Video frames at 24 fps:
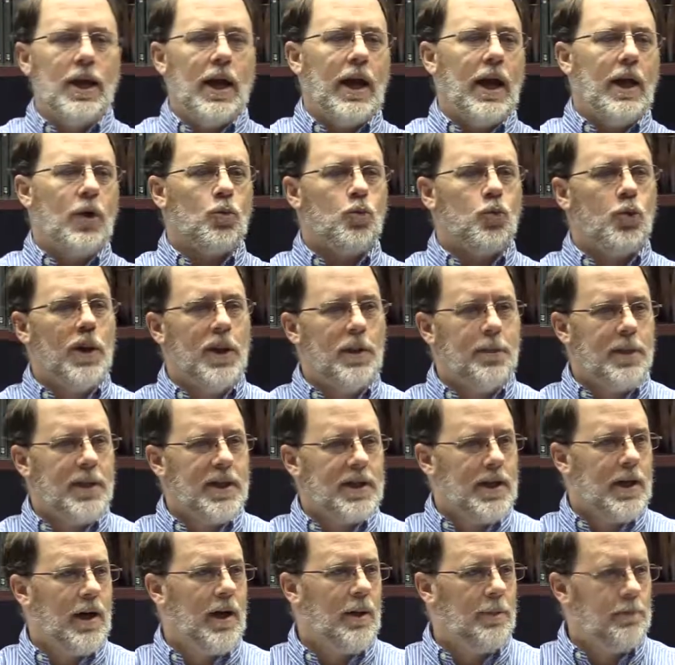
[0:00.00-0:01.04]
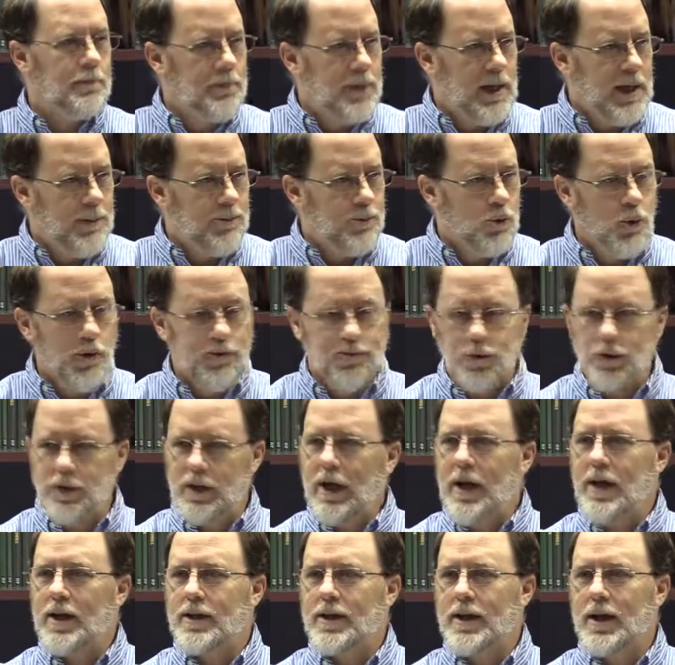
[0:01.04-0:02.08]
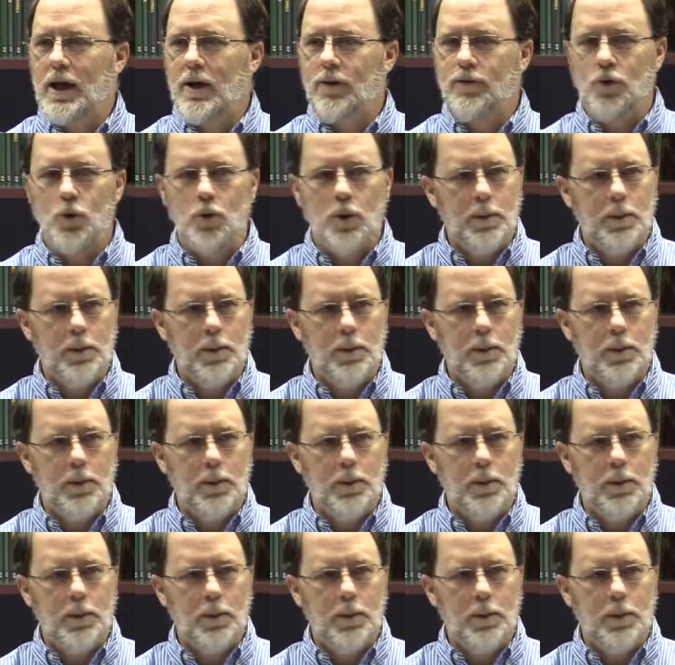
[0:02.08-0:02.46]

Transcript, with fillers: And we become people, if we're not careful,